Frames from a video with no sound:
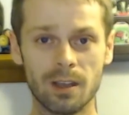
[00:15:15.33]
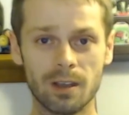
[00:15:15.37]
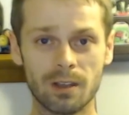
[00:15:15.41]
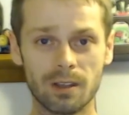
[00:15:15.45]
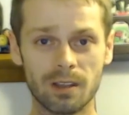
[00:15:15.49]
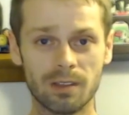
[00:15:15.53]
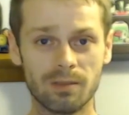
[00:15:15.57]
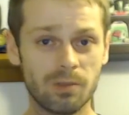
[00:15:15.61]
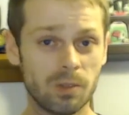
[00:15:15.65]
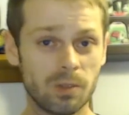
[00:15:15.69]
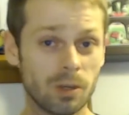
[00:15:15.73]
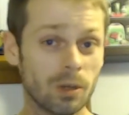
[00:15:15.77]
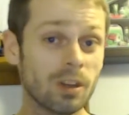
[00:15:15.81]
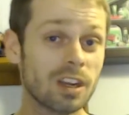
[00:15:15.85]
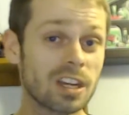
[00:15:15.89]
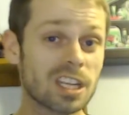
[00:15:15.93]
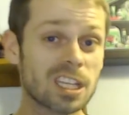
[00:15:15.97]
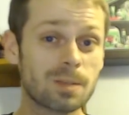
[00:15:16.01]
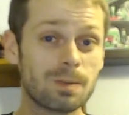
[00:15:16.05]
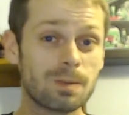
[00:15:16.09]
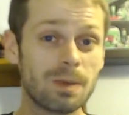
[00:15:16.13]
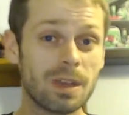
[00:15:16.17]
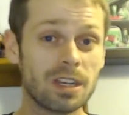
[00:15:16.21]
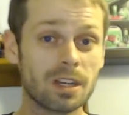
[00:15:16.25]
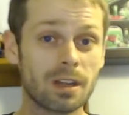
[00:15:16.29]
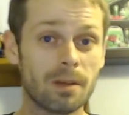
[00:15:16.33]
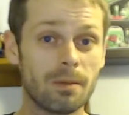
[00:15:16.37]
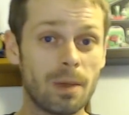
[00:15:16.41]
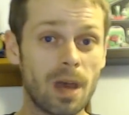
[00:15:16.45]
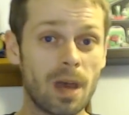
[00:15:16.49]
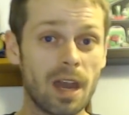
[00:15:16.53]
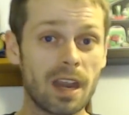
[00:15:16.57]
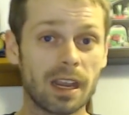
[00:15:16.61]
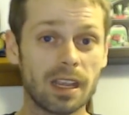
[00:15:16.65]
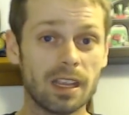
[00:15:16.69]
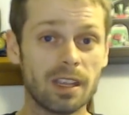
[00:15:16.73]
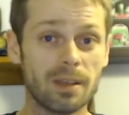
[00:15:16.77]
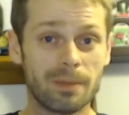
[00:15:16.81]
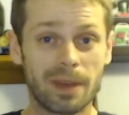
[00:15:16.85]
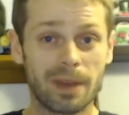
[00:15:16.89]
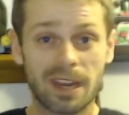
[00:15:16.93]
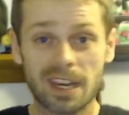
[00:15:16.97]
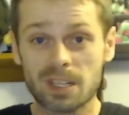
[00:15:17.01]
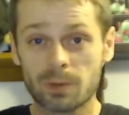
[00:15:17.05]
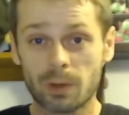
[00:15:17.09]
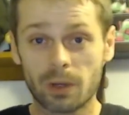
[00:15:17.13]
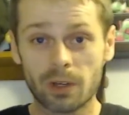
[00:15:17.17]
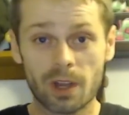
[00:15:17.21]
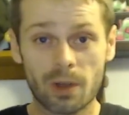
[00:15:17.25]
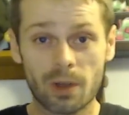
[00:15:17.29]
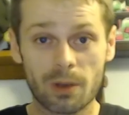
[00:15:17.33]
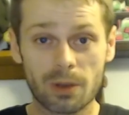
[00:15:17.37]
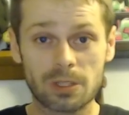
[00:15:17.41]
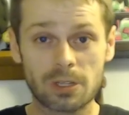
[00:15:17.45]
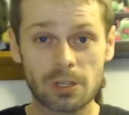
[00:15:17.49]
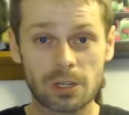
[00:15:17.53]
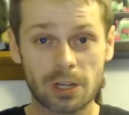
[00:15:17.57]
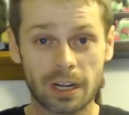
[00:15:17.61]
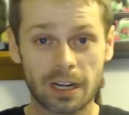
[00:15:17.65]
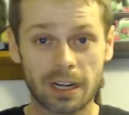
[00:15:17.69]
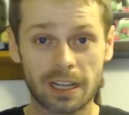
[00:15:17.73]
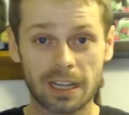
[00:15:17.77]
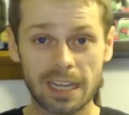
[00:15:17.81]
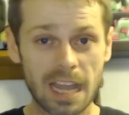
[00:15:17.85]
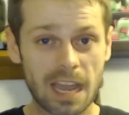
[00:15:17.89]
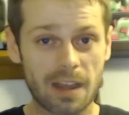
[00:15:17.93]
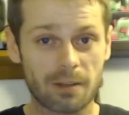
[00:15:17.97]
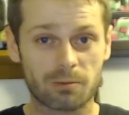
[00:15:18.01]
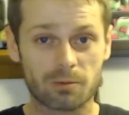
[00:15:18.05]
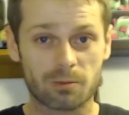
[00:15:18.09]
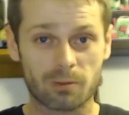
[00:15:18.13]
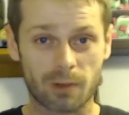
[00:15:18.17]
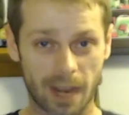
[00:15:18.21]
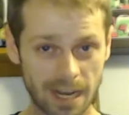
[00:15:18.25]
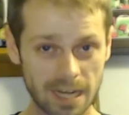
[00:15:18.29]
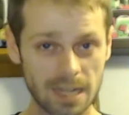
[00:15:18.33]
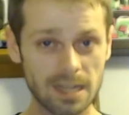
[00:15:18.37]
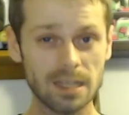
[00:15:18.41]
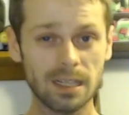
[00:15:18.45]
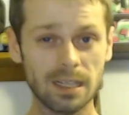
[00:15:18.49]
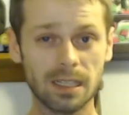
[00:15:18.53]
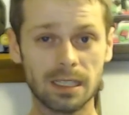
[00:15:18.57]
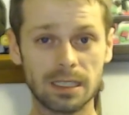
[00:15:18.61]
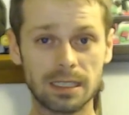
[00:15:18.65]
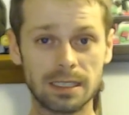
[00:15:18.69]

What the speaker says: if you're going to spend your money, you might as well know what you're going to get, right?